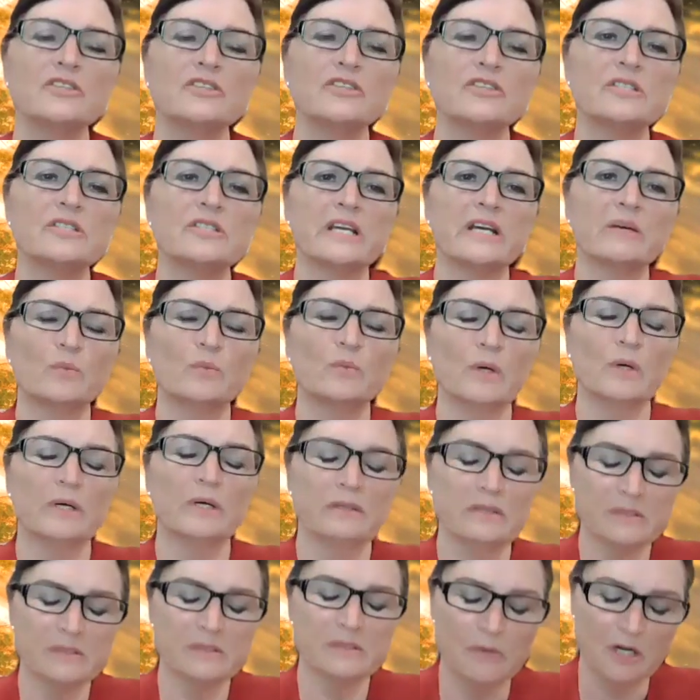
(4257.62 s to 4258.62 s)
just add
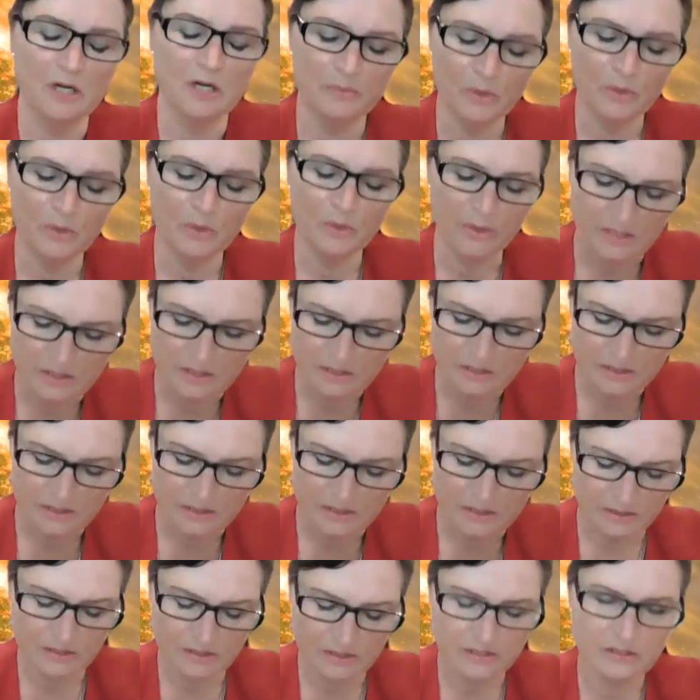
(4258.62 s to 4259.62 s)
one small point
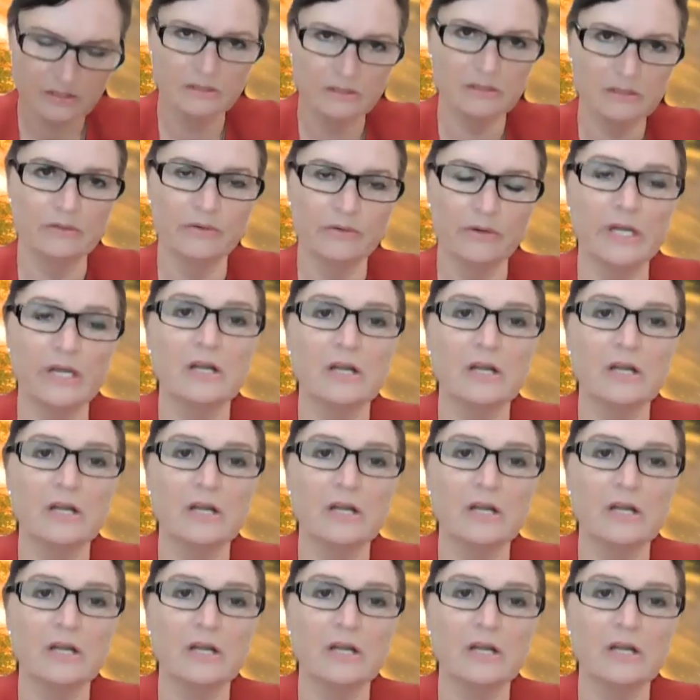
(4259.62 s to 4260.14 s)
to the great